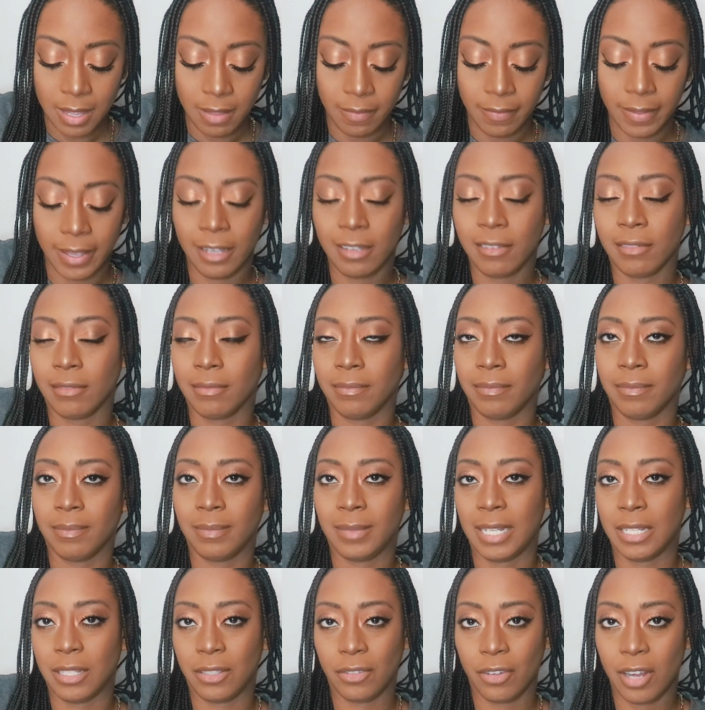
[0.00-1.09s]
like
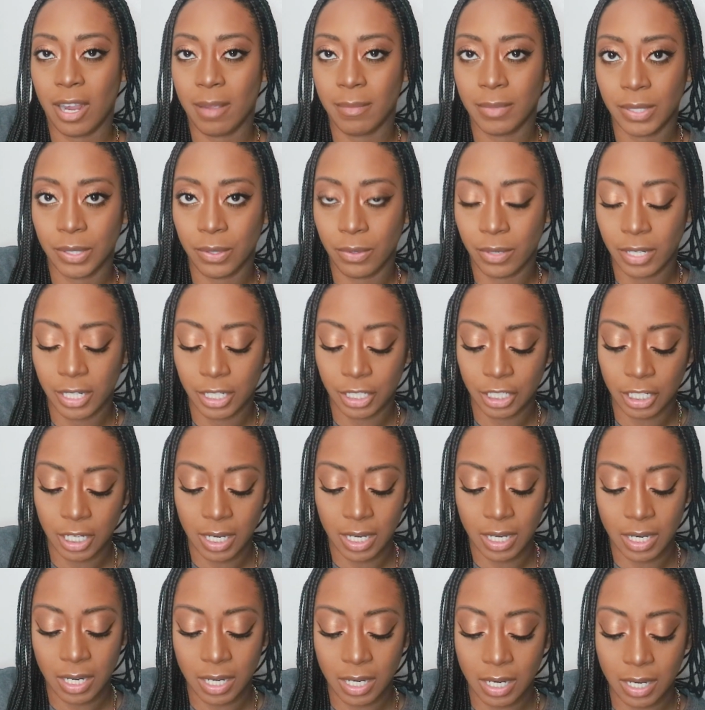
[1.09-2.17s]
Instagram stories.
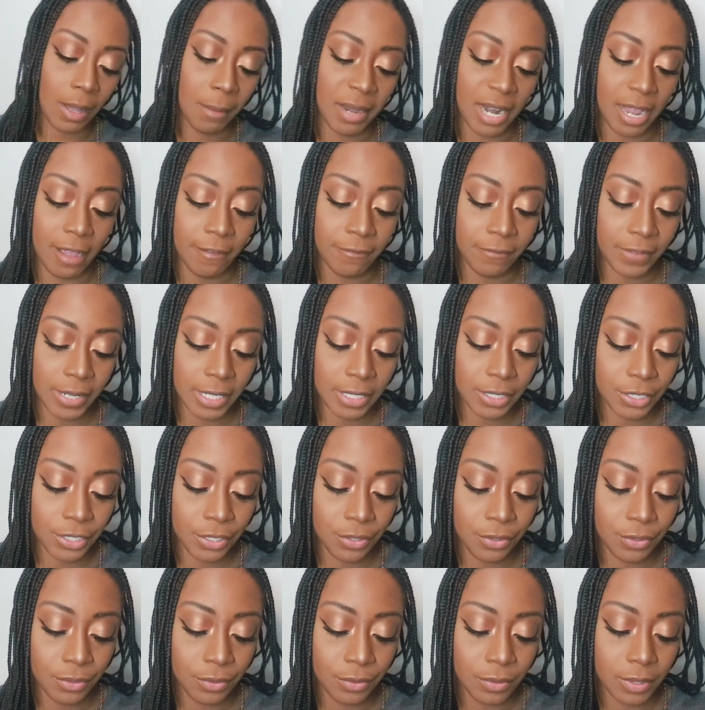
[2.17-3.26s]
But I have
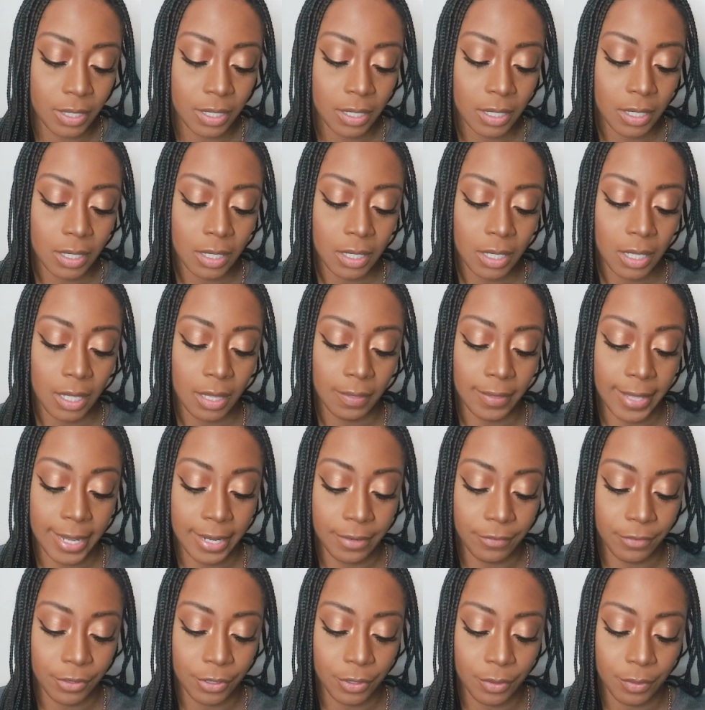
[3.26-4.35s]
Facetune,
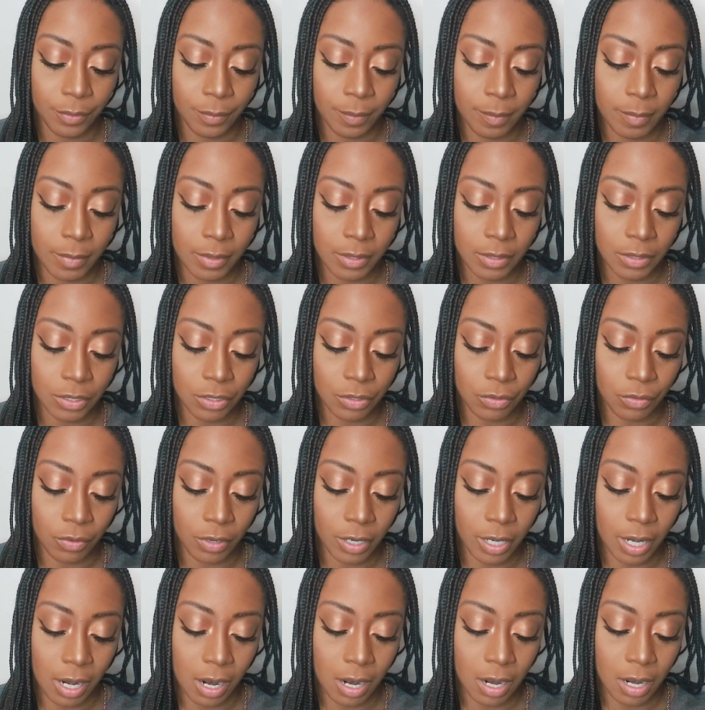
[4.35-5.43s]
Lightroom,
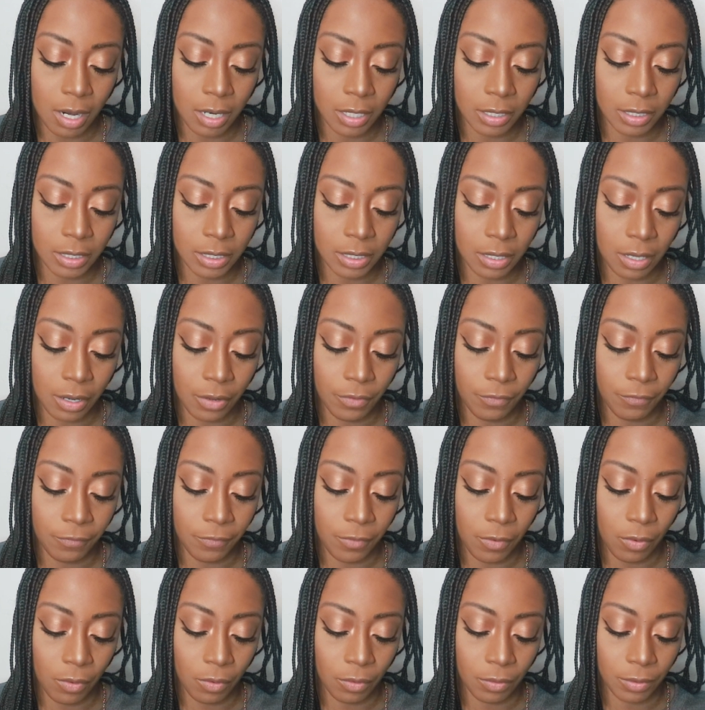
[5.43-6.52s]
StoryArt,
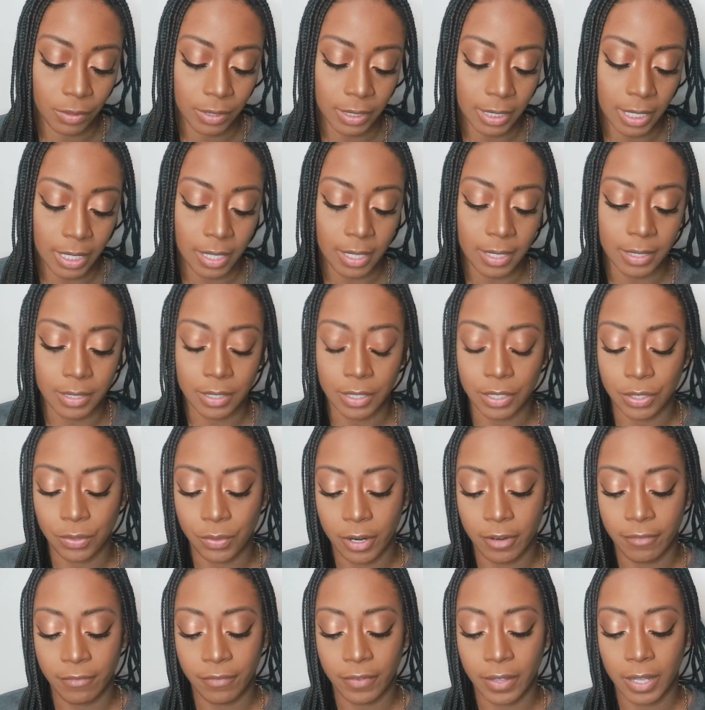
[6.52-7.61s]
Unfold, and
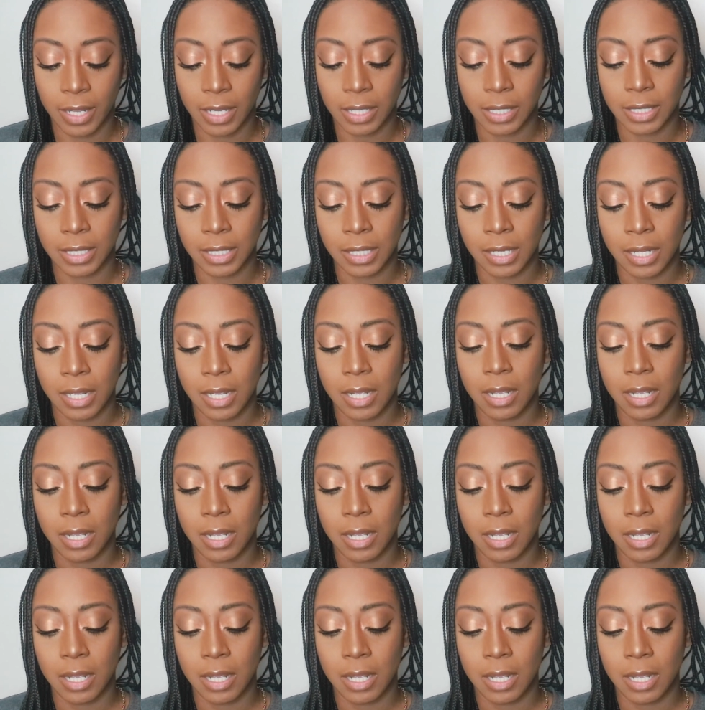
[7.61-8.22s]
InstaSquareFit.